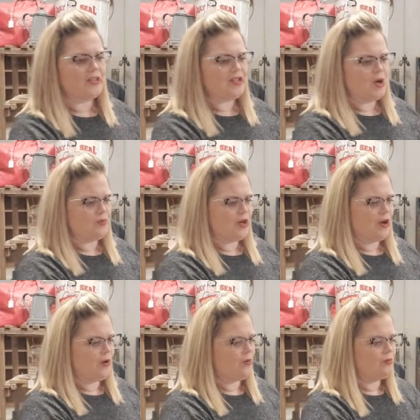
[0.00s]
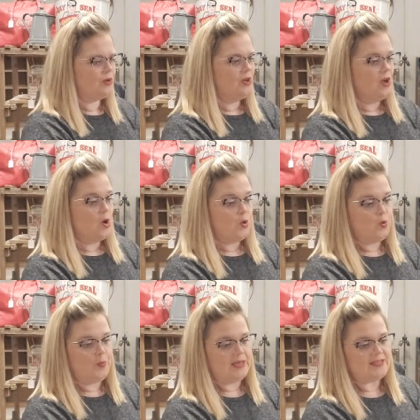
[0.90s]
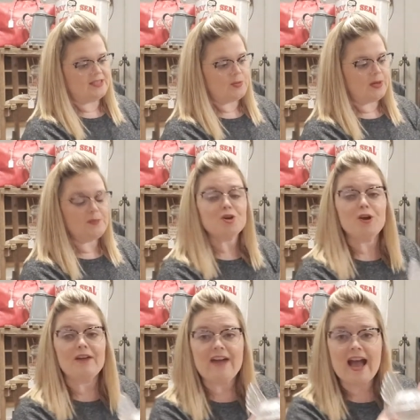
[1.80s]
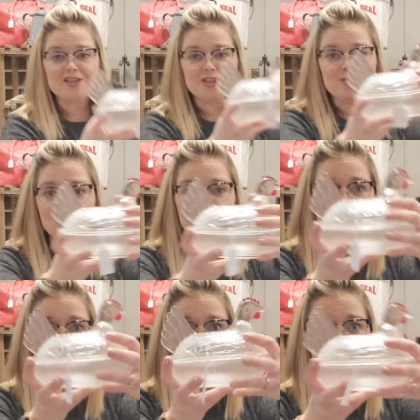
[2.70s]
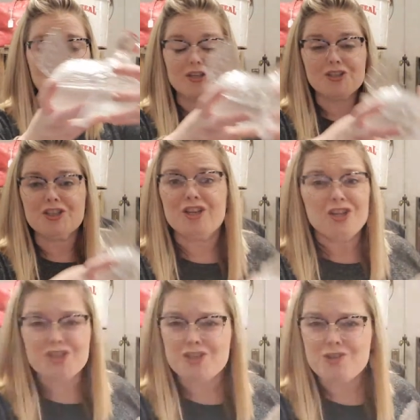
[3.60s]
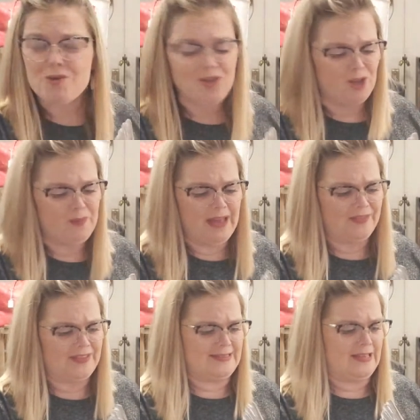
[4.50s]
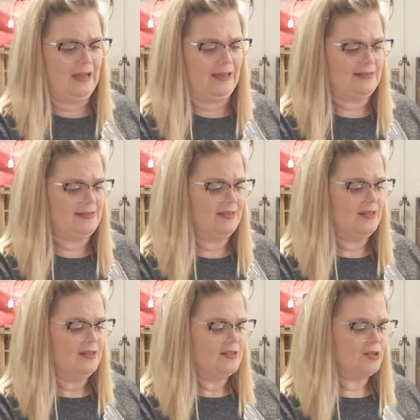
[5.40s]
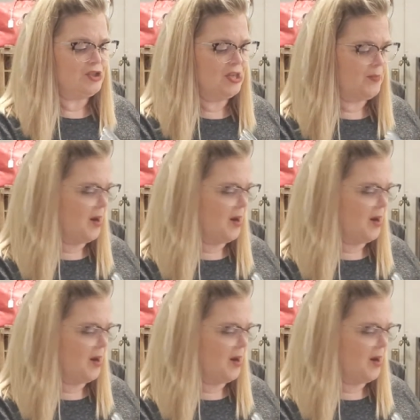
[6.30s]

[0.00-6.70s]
I don't know who makes this one. I'm sure if Ashley Rose is watching, she knows all about these guys. So she could